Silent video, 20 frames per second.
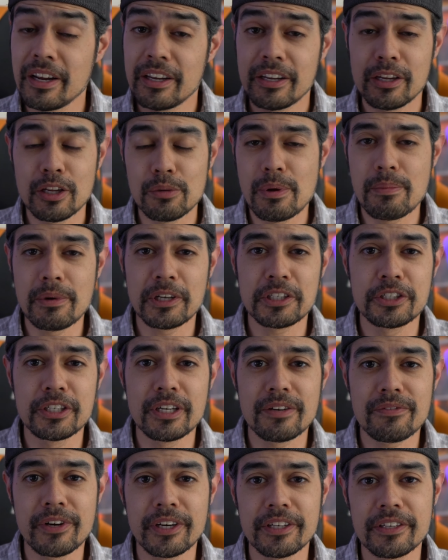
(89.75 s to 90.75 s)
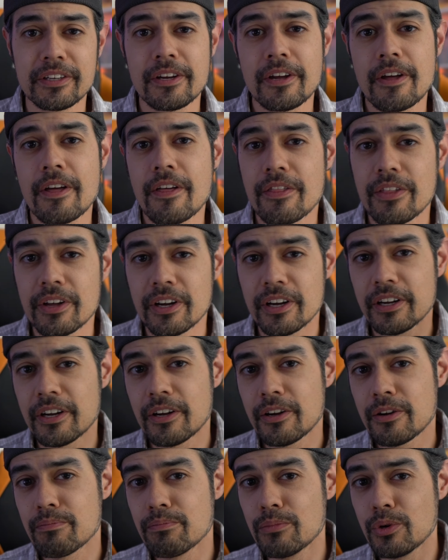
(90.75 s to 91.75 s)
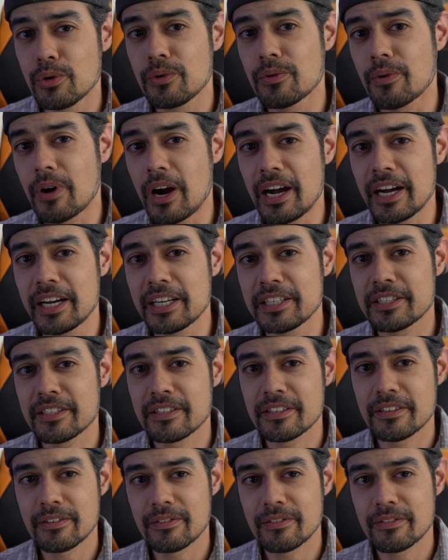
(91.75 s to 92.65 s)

It'll be much different. The moon rise,